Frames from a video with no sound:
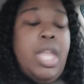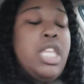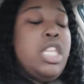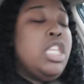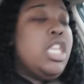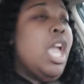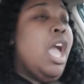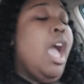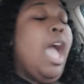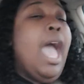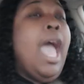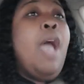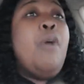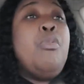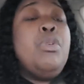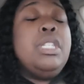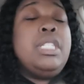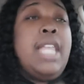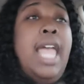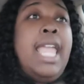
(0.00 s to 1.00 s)
Yeah, I
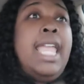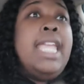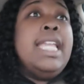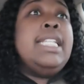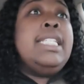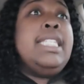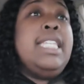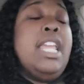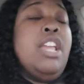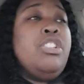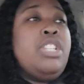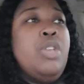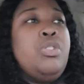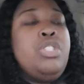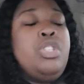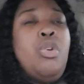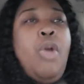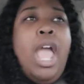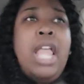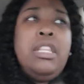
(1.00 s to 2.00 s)
was like in tears. And
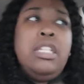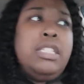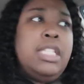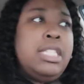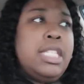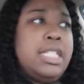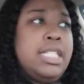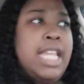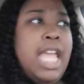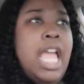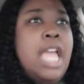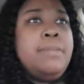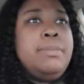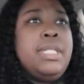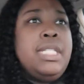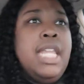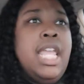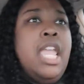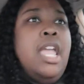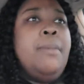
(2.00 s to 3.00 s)
so I looked at the
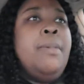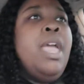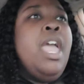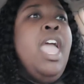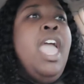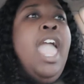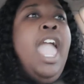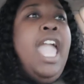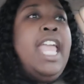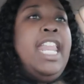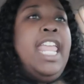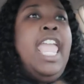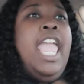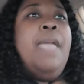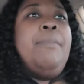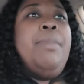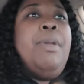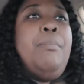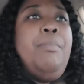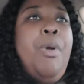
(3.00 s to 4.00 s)
timestamp and it
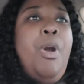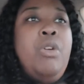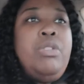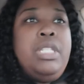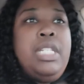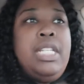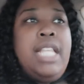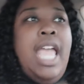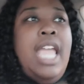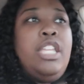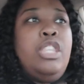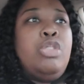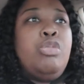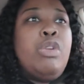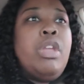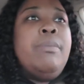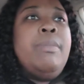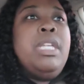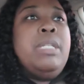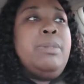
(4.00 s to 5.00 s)
had been posted like
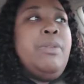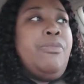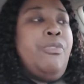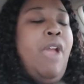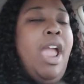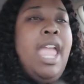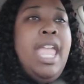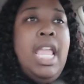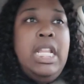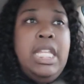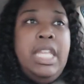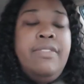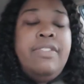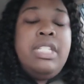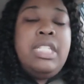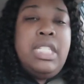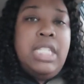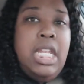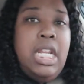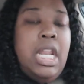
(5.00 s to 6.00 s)
three minutes before I had
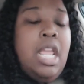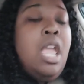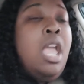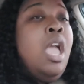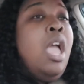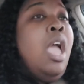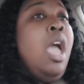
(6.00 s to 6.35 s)
even seen it.